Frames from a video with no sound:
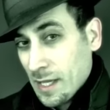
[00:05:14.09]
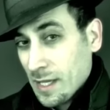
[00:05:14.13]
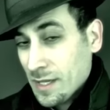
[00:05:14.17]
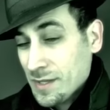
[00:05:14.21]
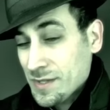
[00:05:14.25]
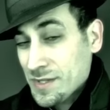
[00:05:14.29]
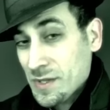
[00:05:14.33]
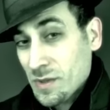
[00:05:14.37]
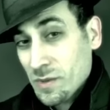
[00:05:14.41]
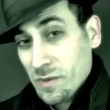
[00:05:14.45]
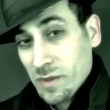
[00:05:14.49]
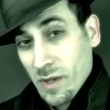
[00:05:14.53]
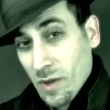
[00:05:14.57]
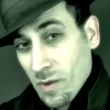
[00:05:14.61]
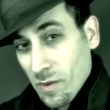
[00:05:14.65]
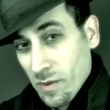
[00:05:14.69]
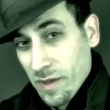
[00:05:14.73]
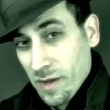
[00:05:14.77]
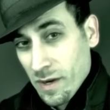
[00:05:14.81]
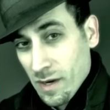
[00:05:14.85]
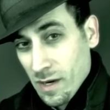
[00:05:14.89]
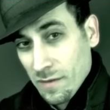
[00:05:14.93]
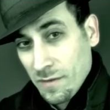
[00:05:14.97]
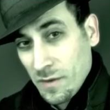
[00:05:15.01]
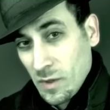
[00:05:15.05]
So go
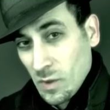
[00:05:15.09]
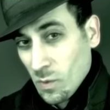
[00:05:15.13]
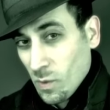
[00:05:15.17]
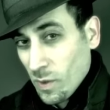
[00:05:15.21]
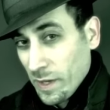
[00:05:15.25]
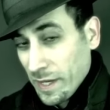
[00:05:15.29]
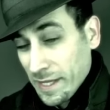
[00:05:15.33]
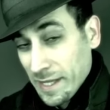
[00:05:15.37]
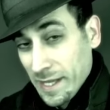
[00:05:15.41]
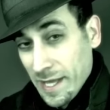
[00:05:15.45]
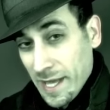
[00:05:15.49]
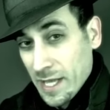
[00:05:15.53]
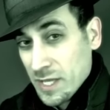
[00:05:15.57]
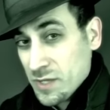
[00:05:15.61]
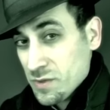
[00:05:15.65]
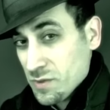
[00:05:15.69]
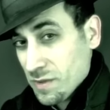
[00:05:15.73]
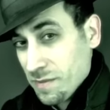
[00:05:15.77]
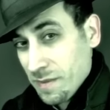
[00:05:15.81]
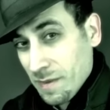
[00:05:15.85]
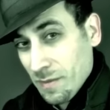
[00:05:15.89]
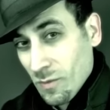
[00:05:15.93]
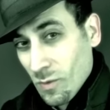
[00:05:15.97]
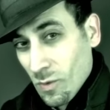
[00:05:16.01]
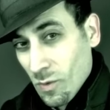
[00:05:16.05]
there if you want to engage
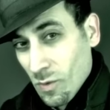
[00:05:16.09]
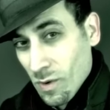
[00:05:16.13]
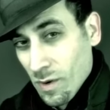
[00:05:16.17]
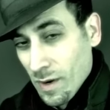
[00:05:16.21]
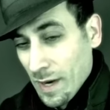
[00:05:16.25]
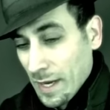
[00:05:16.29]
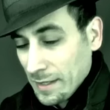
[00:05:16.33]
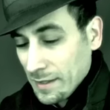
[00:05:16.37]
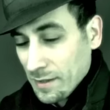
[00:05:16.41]
with me more.